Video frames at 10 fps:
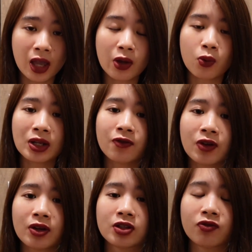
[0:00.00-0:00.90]
And when they
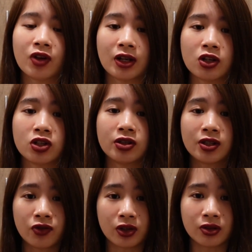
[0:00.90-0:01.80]
fell into financial
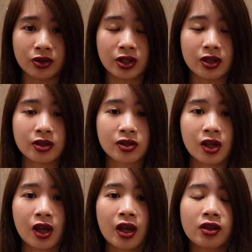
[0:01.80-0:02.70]
difficulties,